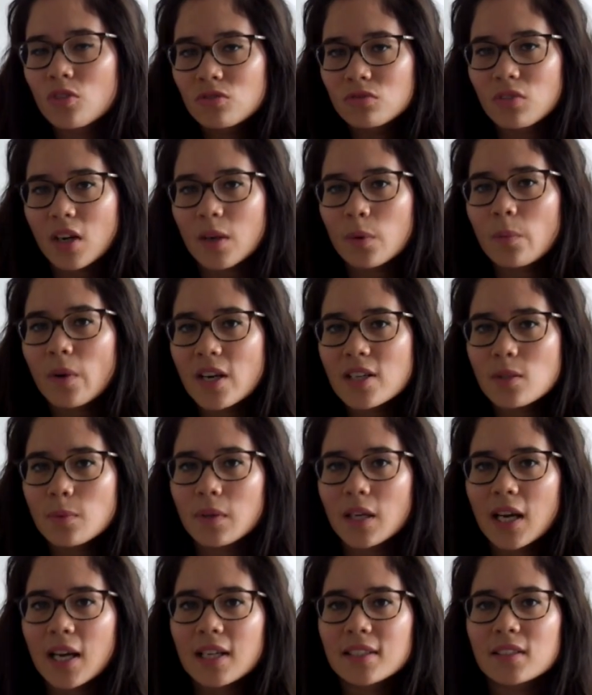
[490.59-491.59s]
Right, why do
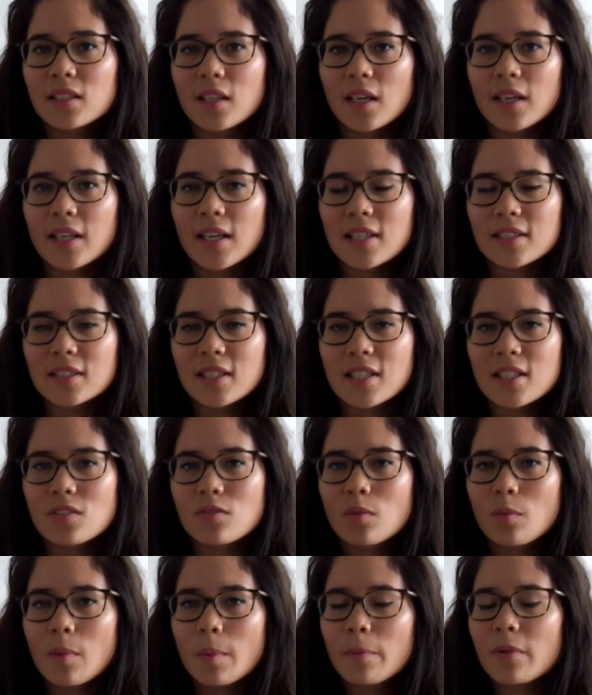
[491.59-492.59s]
we add an iron
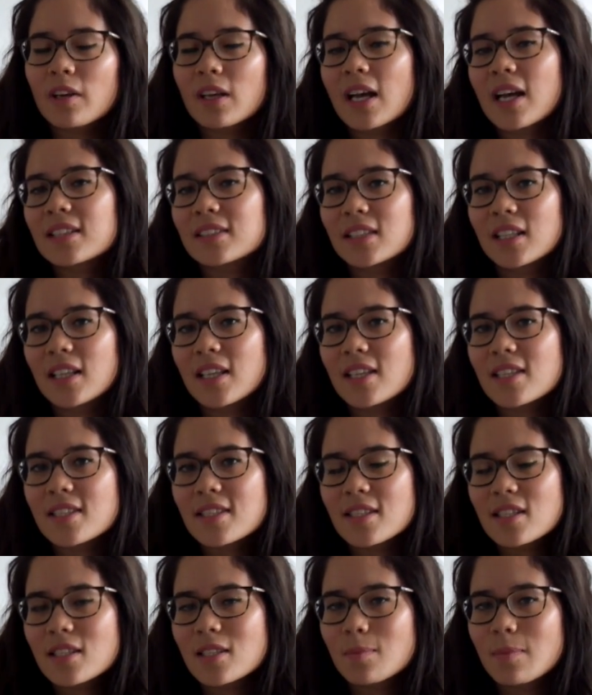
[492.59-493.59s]
catalyst? Remember a
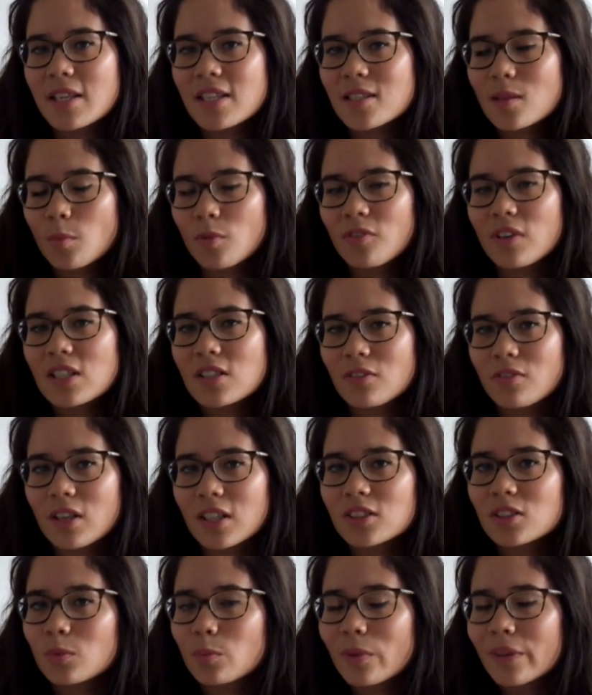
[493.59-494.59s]
catalyst speeds up the rate of
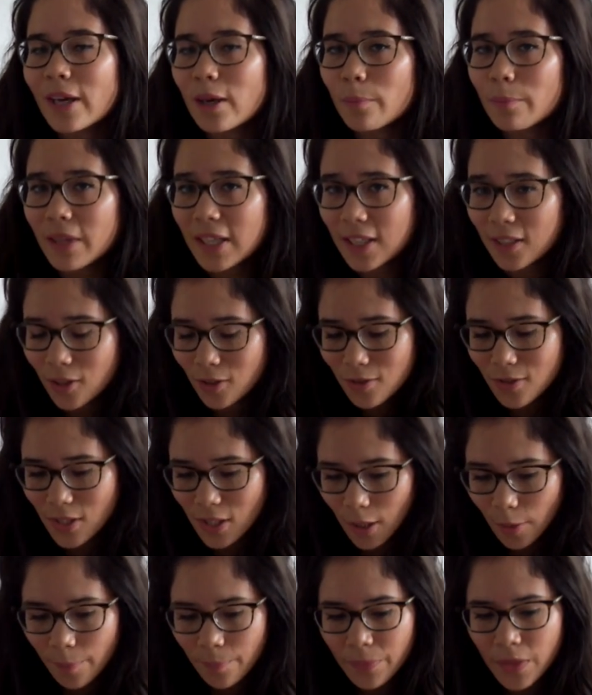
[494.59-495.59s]
reaction without being used
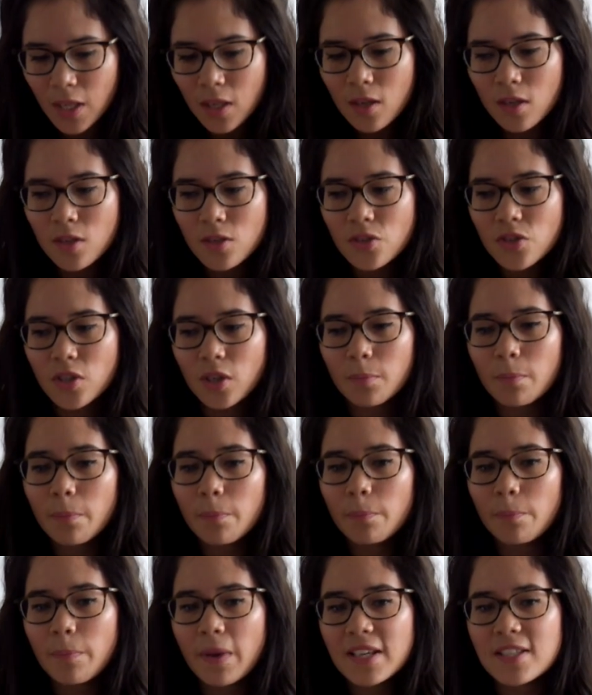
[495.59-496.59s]
up. So
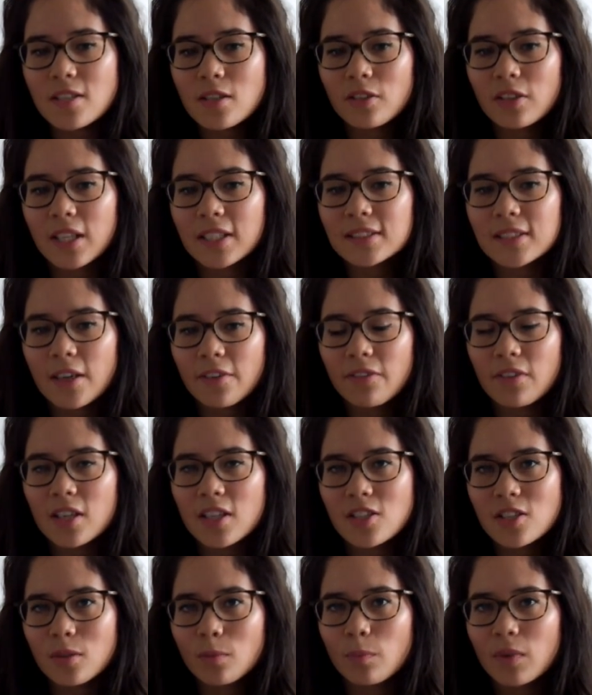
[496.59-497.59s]
based on that
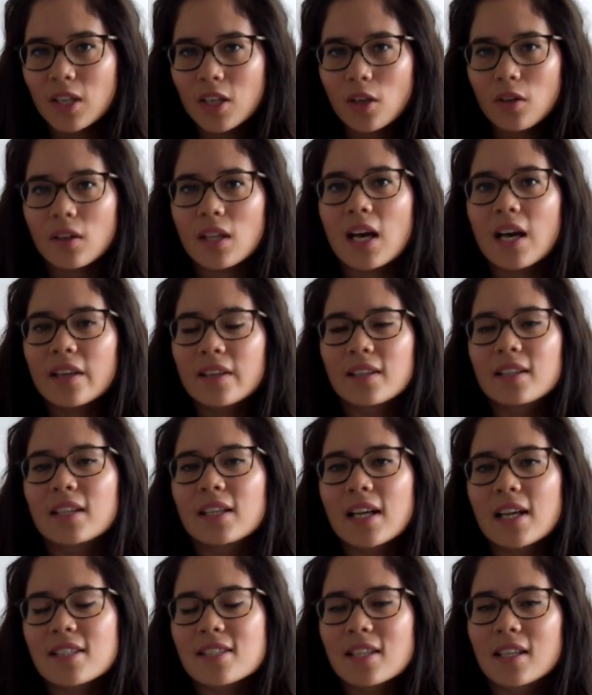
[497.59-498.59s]
definition, we know that adding the
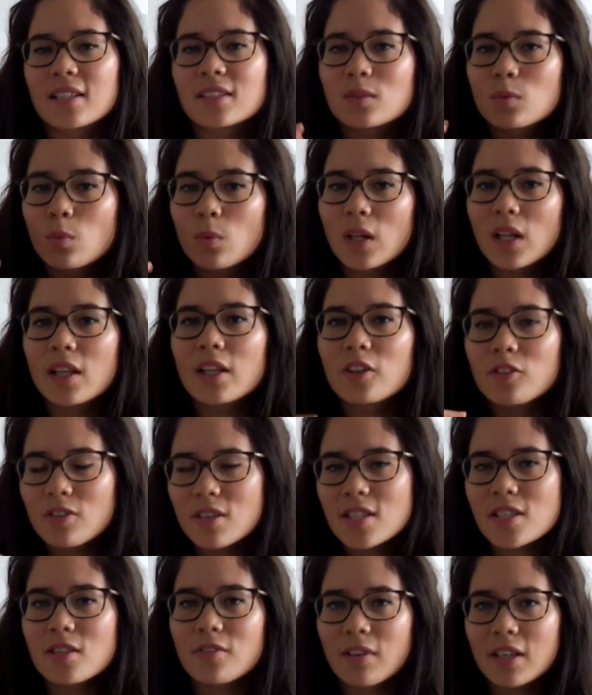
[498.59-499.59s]
catalyst will
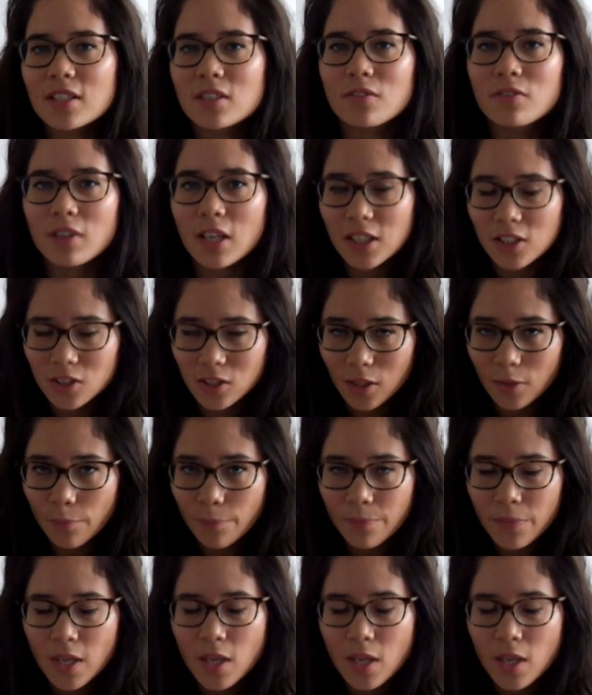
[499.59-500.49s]
increase the rate of reaction.